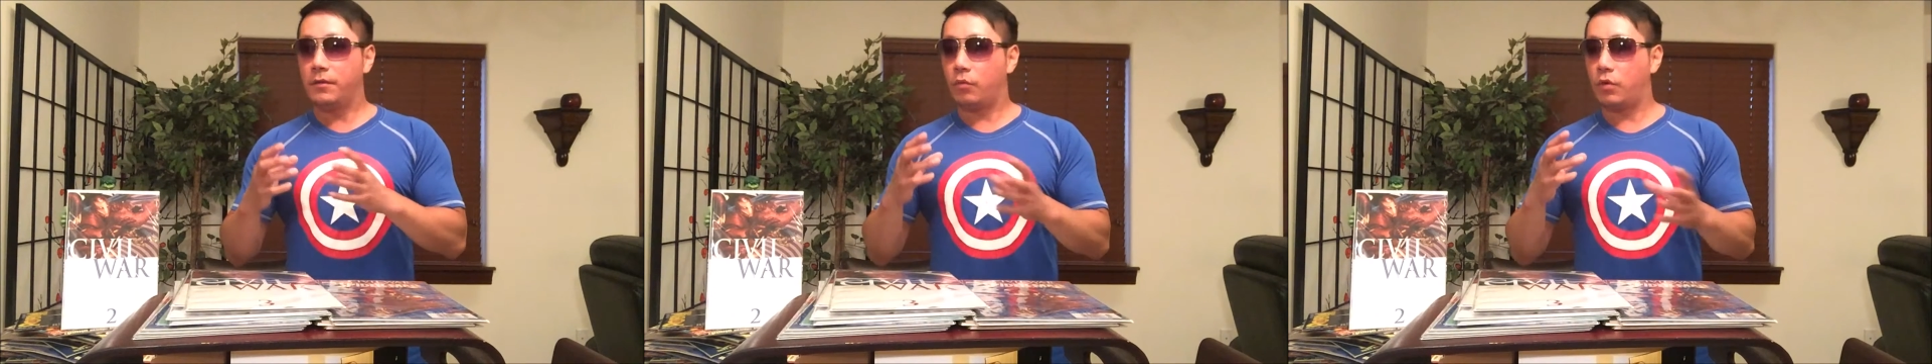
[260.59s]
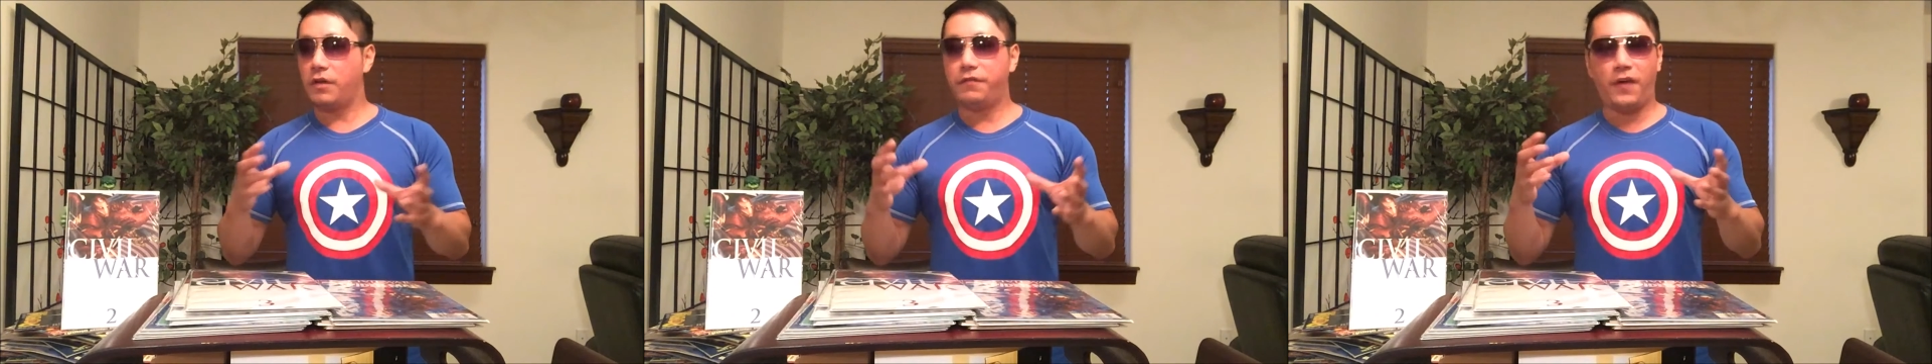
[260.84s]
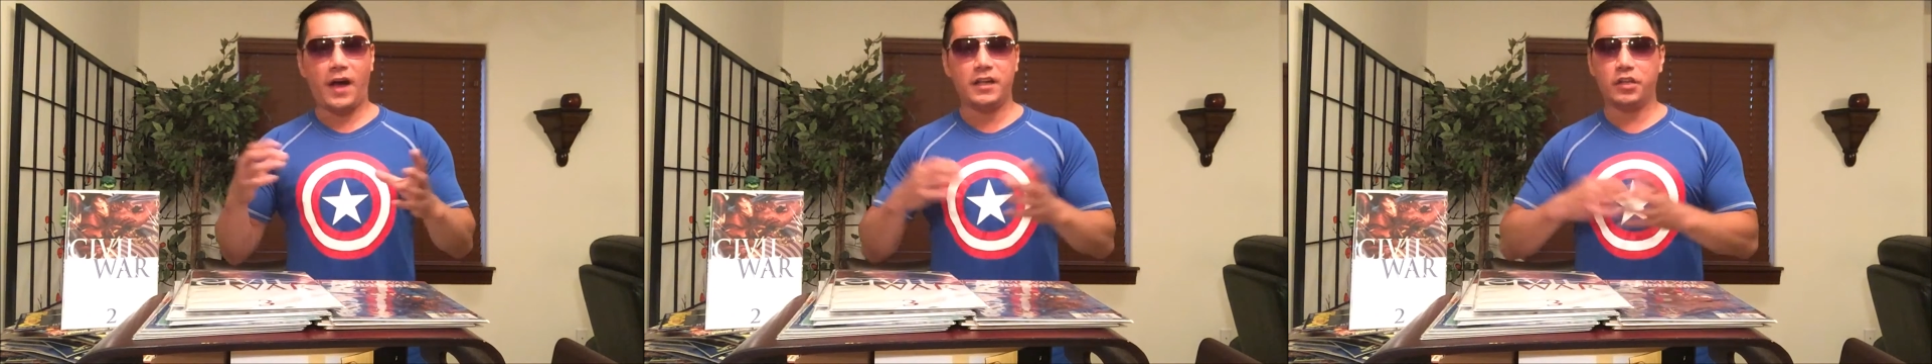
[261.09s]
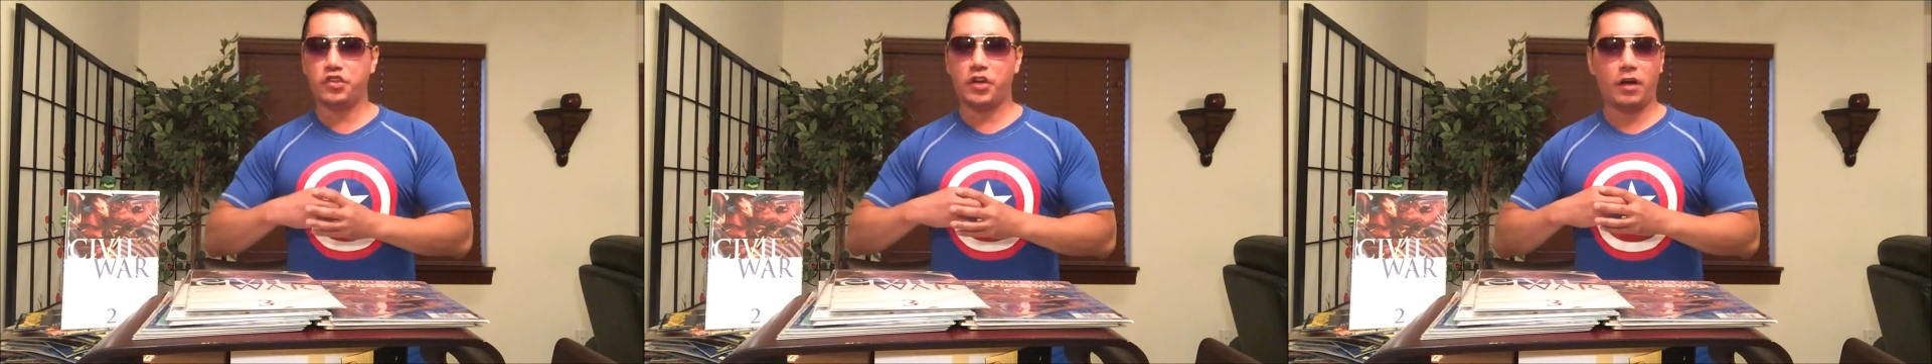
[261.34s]
where they fight
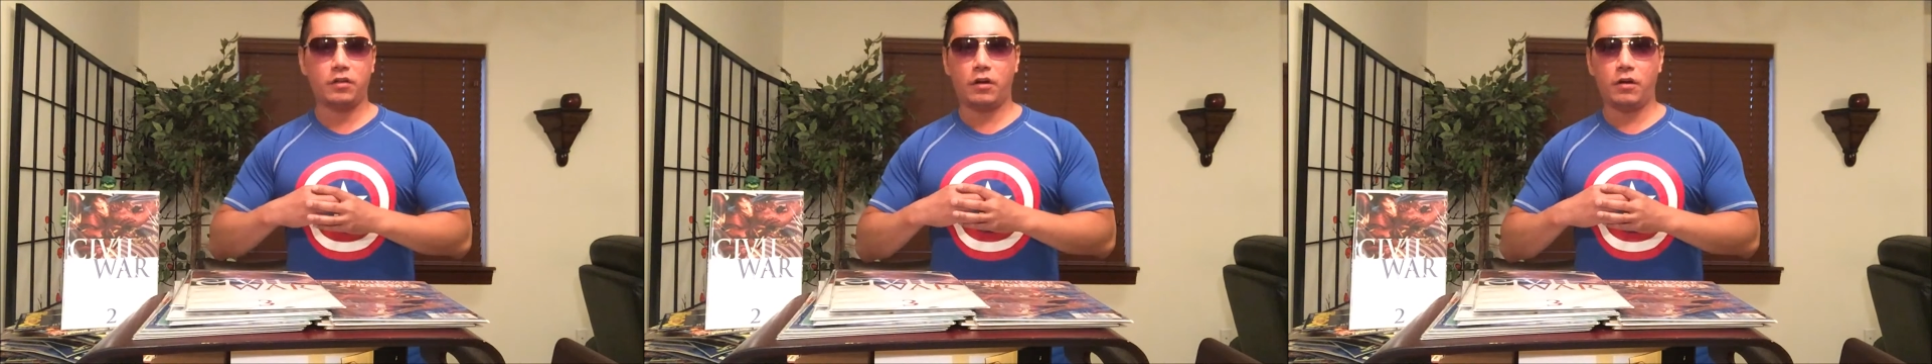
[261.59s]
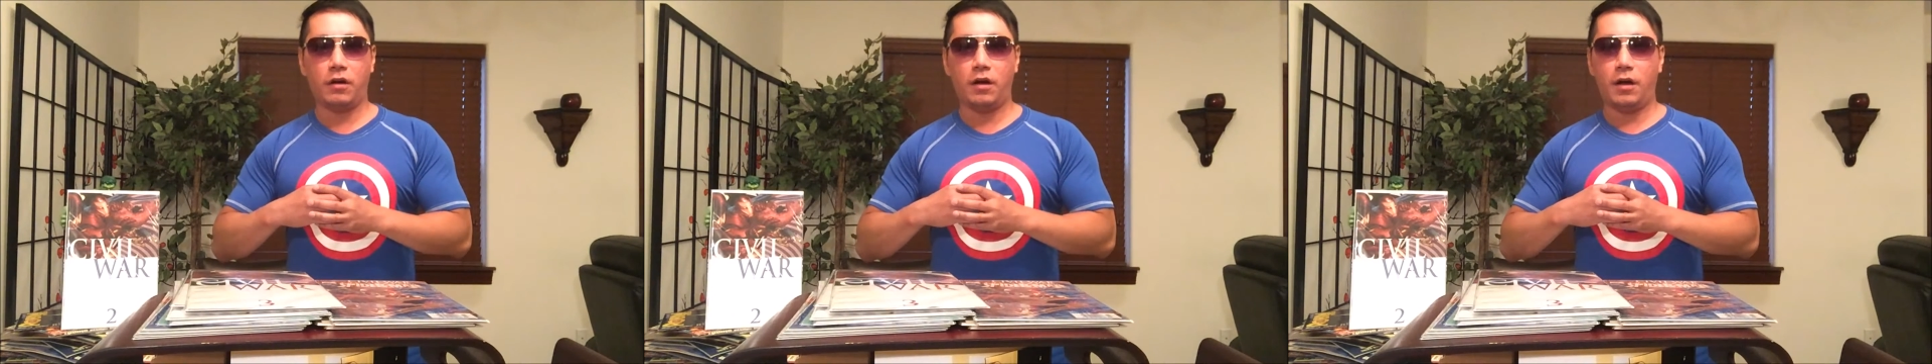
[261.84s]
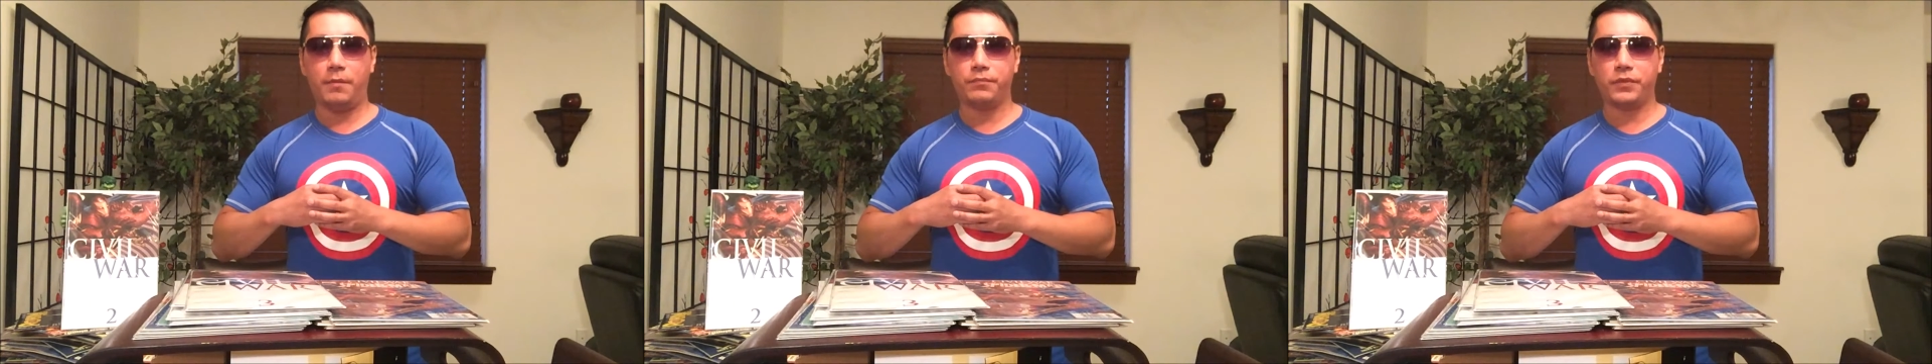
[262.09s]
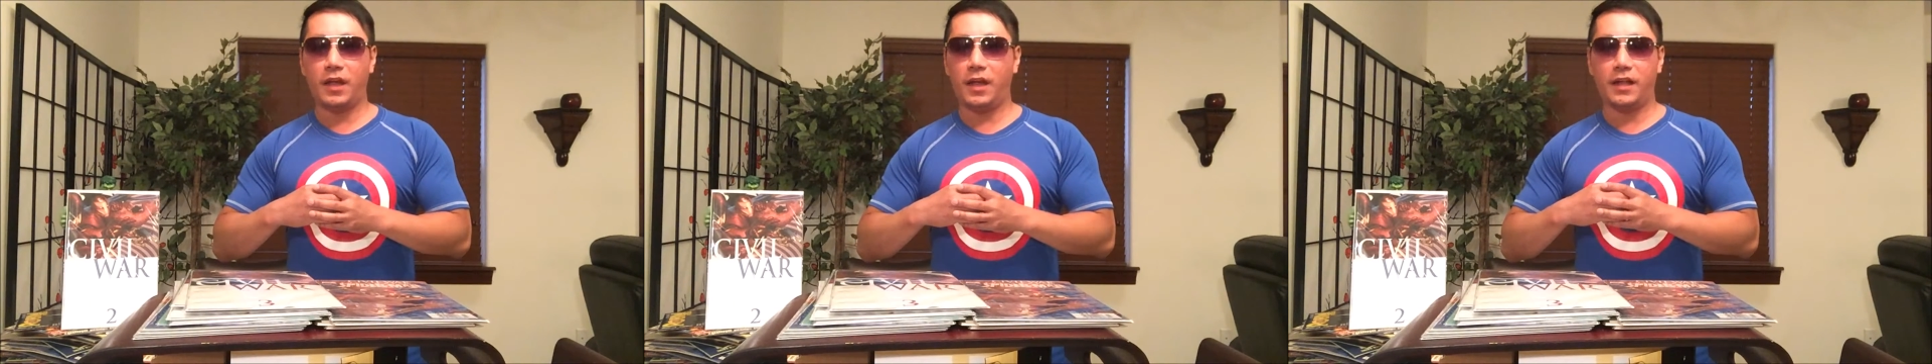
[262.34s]
each other um,